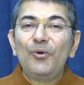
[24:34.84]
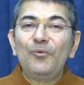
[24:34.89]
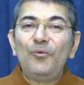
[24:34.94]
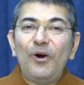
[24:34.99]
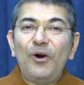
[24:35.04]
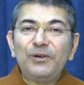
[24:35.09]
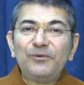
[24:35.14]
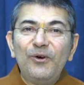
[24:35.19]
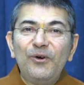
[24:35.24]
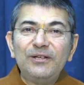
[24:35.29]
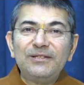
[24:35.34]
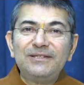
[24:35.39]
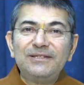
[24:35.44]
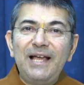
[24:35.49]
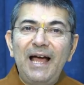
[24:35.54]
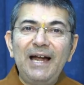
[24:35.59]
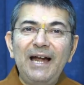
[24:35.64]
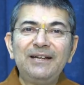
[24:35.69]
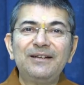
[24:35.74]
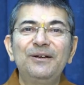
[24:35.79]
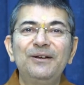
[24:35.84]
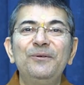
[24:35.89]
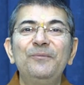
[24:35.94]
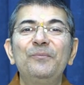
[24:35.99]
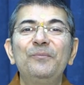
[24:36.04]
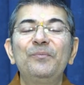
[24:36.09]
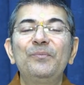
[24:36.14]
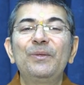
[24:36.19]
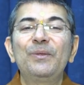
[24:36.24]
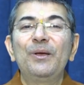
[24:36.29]
What was that?
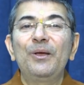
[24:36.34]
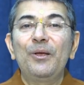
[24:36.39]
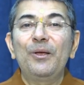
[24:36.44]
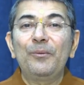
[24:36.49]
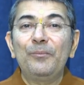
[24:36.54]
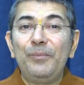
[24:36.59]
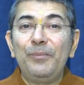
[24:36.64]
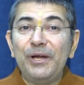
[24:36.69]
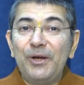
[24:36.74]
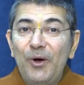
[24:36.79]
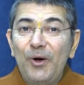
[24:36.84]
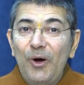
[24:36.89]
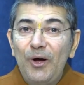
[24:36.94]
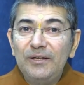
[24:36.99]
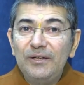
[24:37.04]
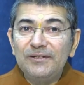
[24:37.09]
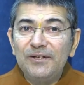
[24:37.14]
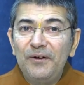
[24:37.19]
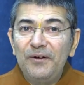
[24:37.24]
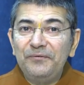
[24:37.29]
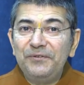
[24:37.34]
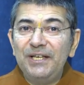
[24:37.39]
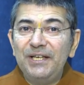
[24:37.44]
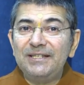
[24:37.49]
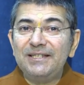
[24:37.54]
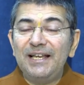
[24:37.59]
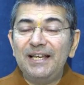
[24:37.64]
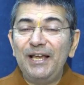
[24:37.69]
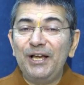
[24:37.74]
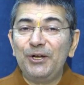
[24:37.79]
Because of
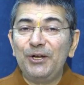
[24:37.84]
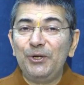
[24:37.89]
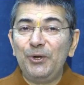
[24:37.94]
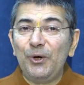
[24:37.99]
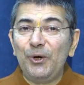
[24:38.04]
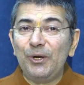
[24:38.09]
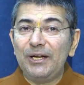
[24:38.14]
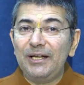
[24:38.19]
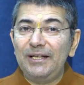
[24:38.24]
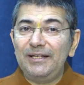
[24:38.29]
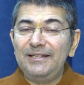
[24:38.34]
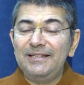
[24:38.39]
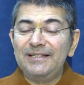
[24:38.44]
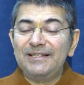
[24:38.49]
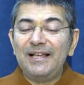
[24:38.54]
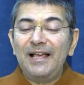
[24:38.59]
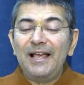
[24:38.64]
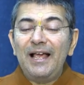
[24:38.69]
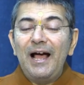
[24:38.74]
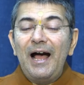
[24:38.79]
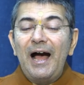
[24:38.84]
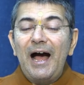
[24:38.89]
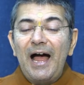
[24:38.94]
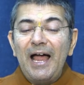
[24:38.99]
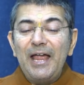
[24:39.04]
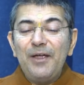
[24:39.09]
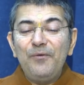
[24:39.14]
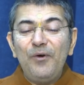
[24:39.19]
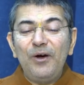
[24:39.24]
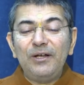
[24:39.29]
this ignorance,
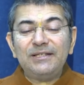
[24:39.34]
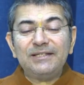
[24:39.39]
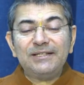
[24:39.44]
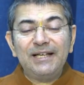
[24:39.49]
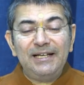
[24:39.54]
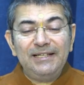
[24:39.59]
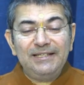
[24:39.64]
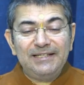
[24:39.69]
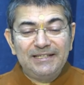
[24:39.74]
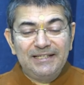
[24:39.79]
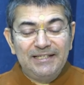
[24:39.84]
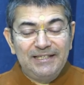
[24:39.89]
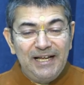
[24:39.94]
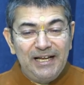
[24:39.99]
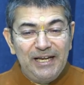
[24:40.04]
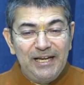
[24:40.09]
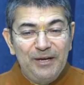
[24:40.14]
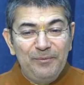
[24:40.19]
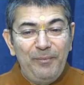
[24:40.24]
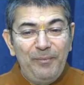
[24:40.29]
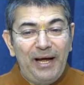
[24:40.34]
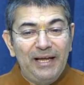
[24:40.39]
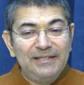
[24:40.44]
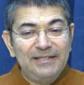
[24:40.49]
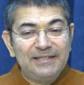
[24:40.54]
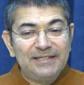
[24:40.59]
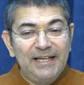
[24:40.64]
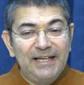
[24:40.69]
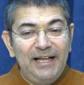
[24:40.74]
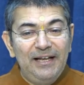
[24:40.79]
I was considering
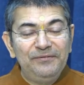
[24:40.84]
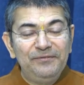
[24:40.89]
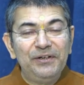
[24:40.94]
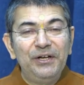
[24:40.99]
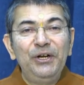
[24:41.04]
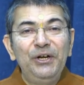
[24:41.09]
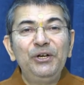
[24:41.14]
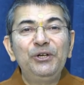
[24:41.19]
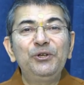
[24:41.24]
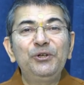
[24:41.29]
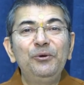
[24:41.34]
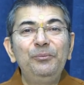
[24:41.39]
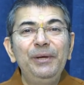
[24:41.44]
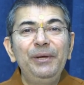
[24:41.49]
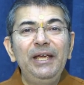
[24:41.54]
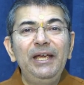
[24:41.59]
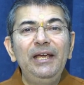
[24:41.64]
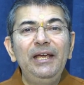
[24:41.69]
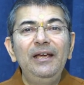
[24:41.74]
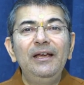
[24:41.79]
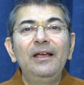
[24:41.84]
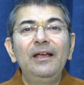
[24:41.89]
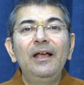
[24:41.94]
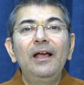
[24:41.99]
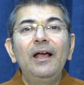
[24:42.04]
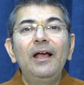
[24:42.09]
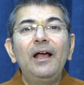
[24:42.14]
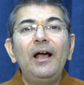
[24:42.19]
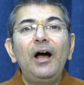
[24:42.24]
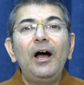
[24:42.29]
myself to be
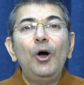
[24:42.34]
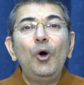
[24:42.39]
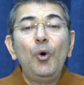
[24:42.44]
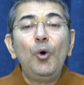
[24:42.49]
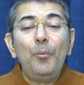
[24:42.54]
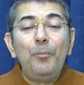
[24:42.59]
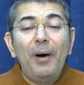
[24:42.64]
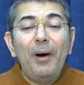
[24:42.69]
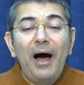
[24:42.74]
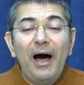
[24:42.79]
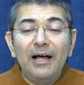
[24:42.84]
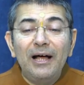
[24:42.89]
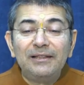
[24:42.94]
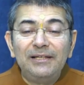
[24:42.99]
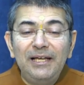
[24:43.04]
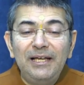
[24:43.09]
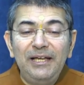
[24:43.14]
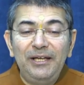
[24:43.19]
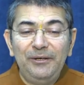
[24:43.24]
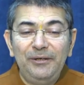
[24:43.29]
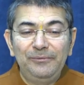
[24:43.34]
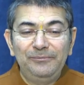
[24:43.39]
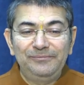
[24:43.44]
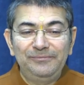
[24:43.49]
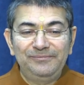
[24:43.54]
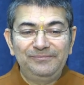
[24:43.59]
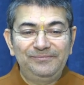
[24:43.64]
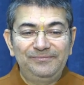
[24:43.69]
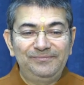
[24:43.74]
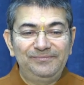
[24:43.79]
upadhi.
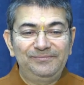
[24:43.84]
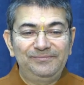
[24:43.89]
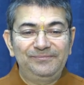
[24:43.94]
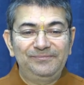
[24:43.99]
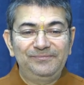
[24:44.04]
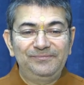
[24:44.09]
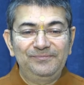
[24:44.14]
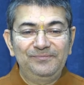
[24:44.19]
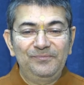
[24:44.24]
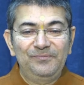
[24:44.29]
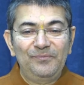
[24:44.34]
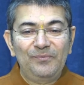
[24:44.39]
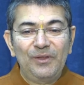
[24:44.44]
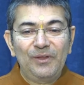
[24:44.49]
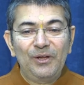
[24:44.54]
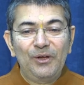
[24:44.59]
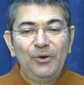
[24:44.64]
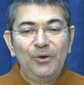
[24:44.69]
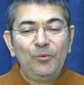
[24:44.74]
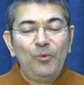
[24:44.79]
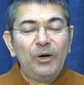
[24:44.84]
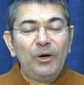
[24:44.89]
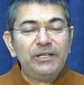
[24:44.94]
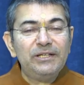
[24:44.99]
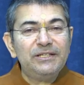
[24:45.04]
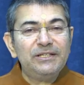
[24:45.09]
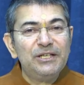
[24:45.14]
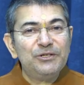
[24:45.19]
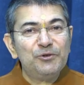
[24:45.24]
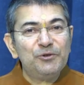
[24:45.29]
What
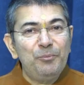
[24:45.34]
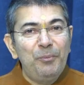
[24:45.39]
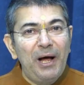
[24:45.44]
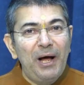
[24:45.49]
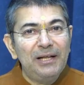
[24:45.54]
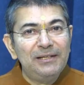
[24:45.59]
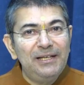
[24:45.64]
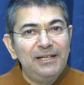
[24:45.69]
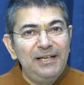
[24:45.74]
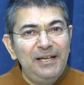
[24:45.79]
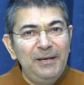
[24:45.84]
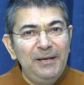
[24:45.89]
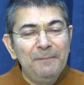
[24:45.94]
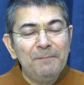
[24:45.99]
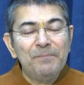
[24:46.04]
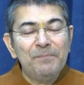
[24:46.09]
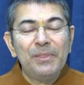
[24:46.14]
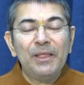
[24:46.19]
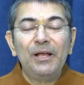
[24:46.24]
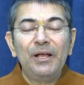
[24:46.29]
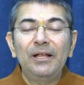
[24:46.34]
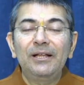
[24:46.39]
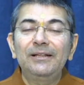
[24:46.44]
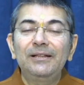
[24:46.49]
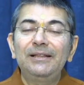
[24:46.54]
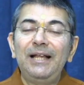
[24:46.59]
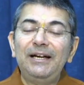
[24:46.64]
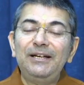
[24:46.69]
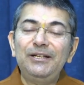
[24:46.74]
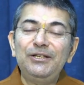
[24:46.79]
is this upadhi?
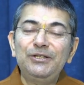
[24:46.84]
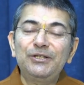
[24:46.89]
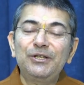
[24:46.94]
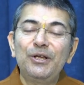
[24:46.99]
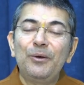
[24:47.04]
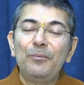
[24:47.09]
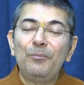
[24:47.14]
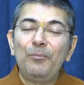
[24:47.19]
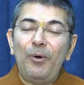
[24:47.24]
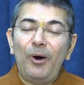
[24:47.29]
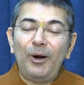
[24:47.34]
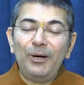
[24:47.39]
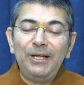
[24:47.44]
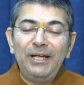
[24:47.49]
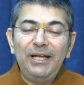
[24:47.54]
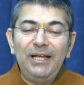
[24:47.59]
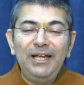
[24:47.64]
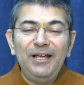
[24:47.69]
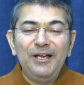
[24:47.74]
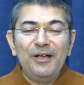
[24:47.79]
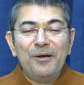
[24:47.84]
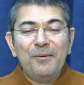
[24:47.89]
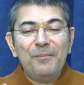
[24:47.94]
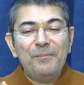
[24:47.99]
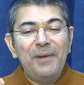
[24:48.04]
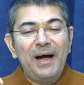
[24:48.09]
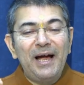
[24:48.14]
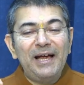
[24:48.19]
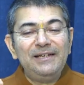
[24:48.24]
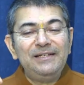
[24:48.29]
That is body,
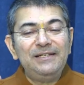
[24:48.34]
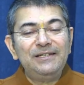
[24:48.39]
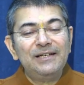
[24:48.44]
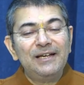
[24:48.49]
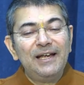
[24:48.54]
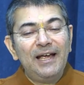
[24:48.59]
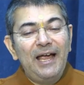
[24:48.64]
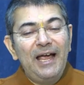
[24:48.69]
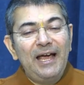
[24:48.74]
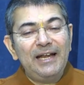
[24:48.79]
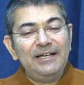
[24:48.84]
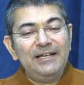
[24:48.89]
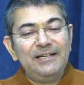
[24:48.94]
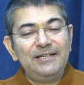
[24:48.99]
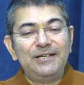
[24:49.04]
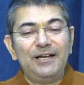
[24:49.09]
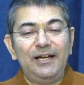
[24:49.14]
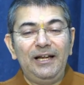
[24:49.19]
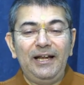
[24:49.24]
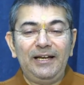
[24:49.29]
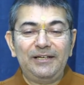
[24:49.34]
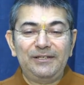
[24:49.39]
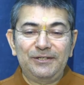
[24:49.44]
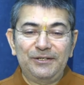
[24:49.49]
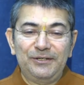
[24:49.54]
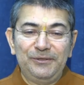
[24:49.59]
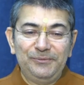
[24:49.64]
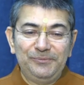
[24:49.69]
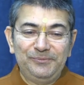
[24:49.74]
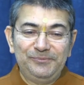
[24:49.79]
mind and
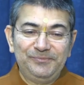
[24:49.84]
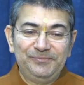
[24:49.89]
intellect.